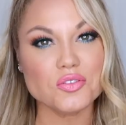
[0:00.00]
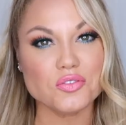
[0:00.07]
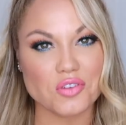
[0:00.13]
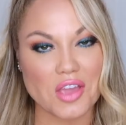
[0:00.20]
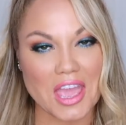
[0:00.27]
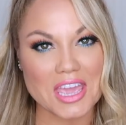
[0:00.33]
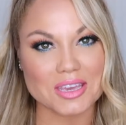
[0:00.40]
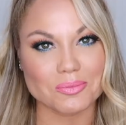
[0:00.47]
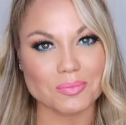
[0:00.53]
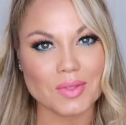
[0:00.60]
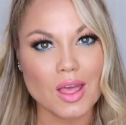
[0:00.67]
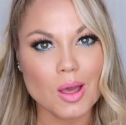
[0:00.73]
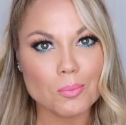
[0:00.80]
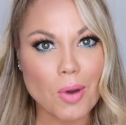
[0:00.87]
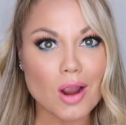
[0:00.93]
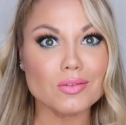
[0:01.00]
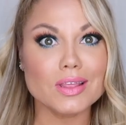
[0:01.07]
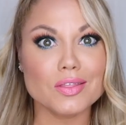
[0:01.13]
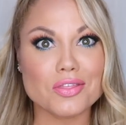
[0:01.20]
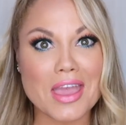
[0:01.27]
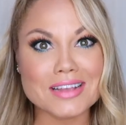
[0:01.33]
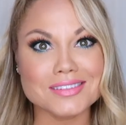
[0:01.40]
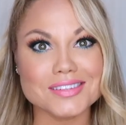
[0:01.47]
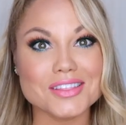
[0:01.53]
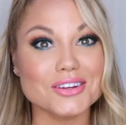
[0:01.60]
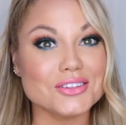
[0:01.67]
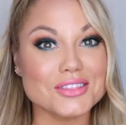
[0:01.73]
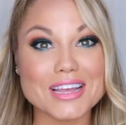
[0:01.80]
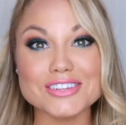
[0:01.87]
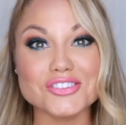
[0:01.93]
of Fame, partly thanks to their
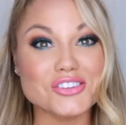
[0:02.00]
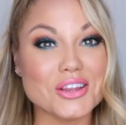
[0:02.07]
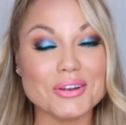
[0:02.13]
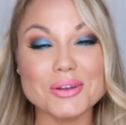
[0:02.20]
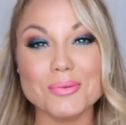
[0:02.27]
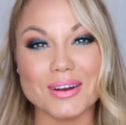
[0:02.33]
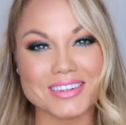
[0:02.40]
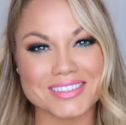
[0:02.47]
legendary work